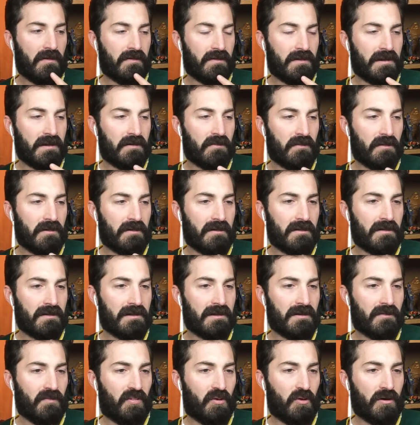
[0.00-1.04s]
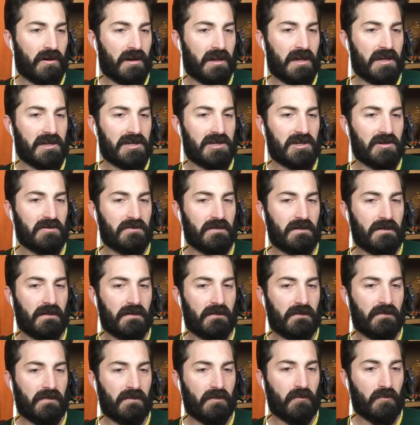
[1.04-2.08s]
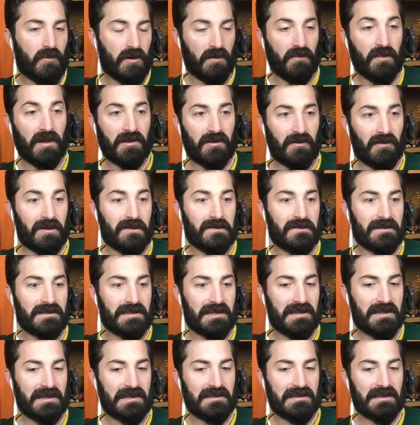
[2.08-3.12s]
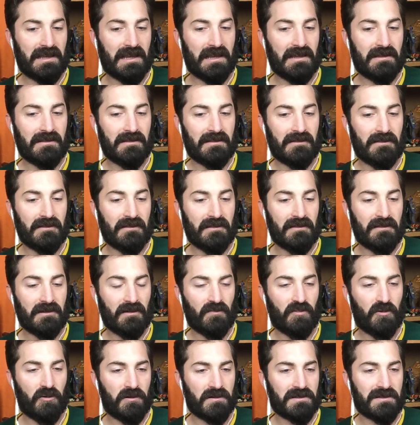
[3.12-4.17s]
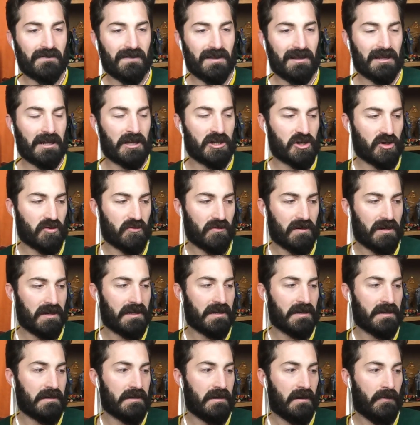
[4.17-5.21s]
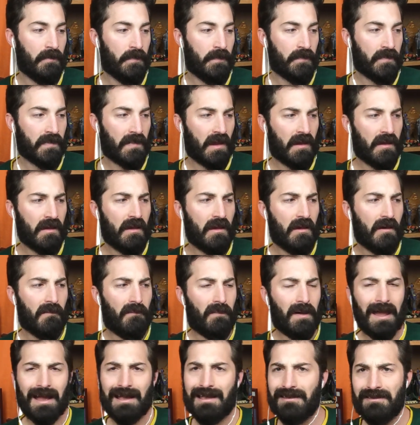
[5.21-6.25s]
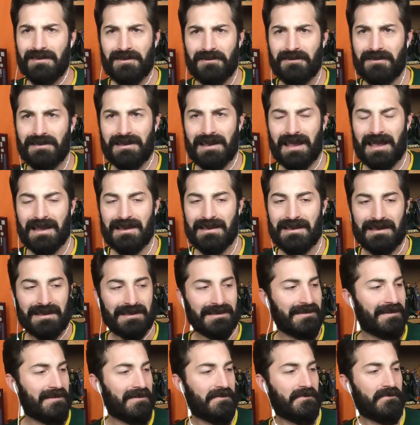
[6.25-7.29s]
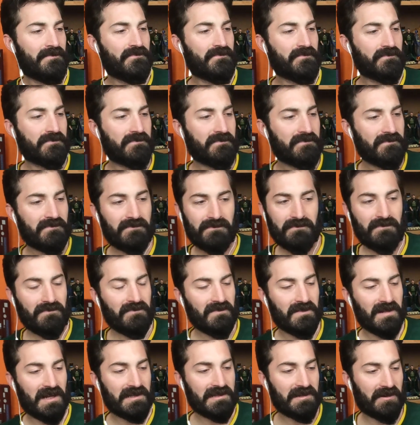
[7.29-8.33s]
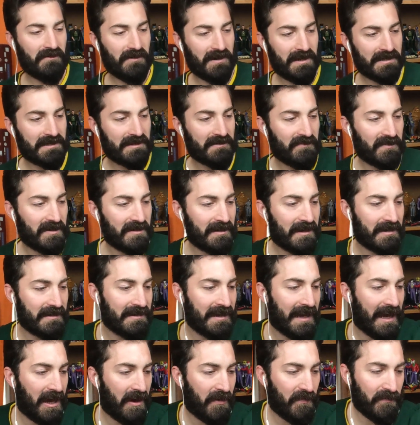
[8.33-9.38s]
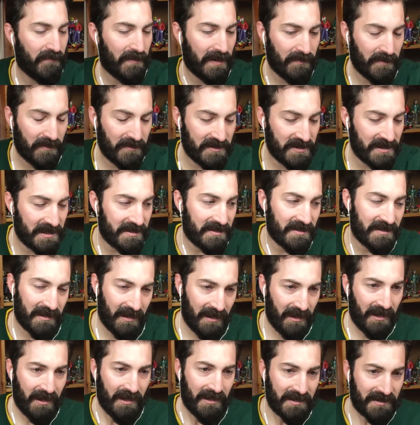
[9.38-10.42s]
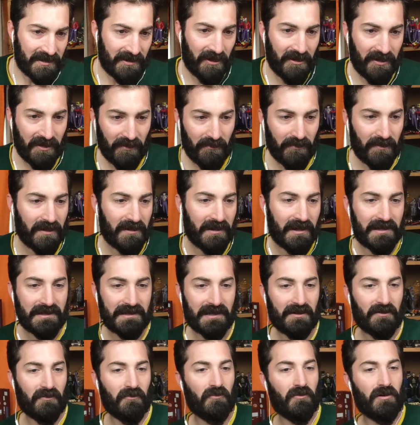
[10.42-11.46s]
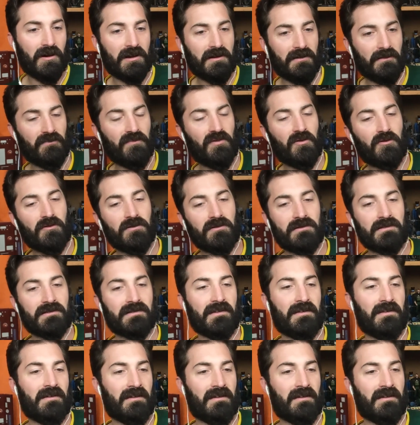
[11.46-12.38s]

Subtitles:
the important issue of what a mental illness is and the importance of getting it treated back in the early 90s. That's crazy to me. Like, now people are just starting to realize like what an important